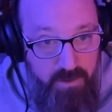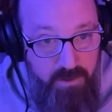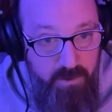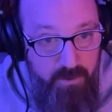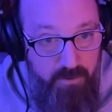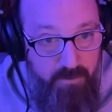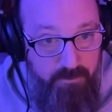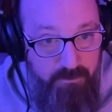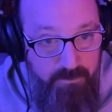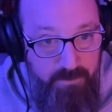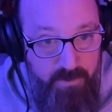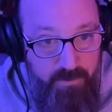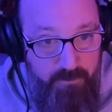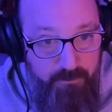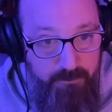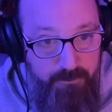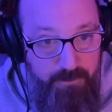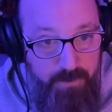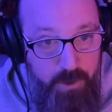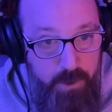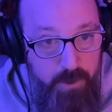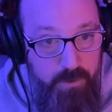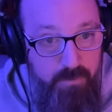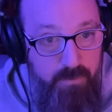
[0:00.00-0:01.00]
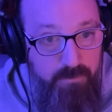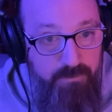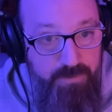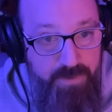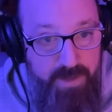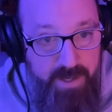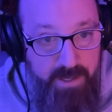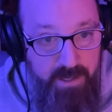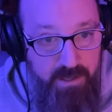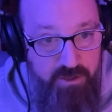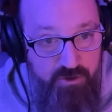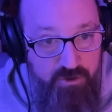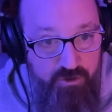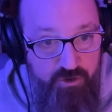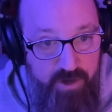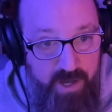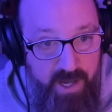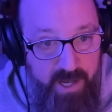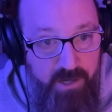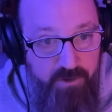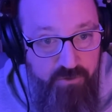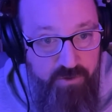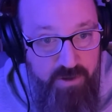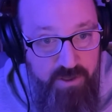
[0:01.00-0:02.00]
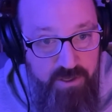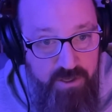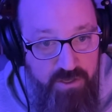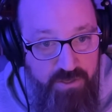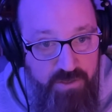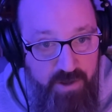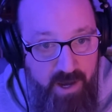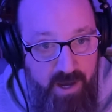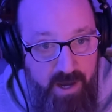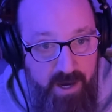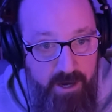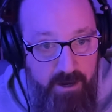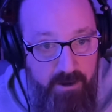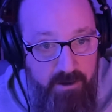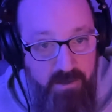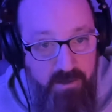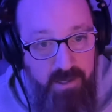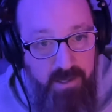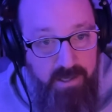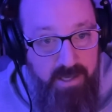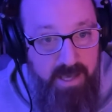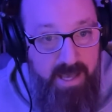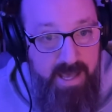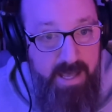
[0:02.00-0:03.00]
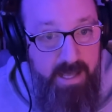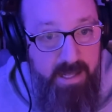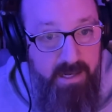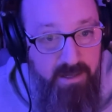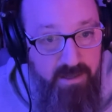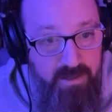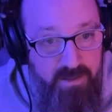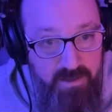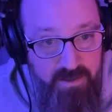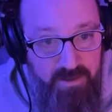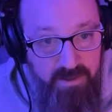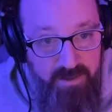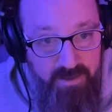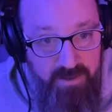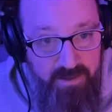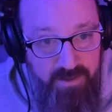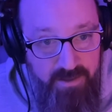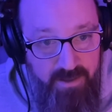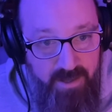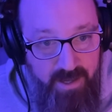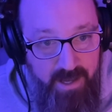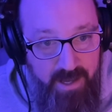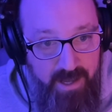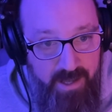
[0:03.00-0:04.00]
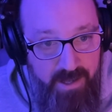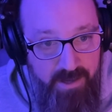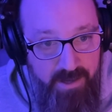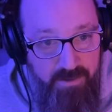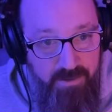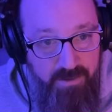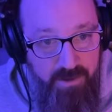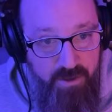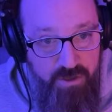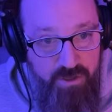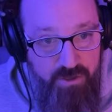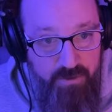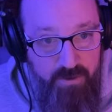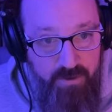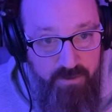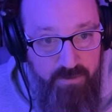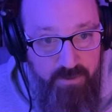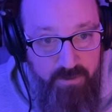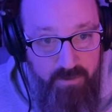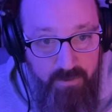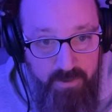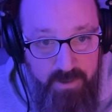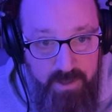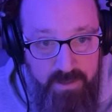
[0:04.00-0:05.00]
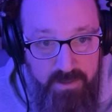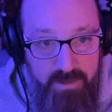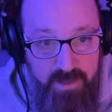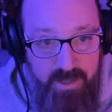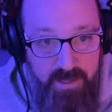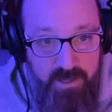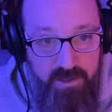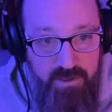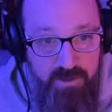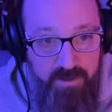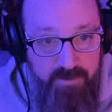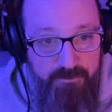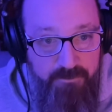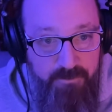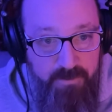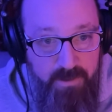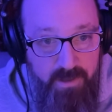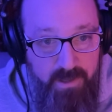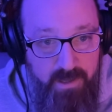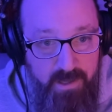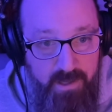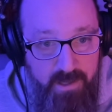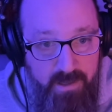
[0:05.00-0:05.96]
your, the view of things changes the higher you get and you start to look at things differently.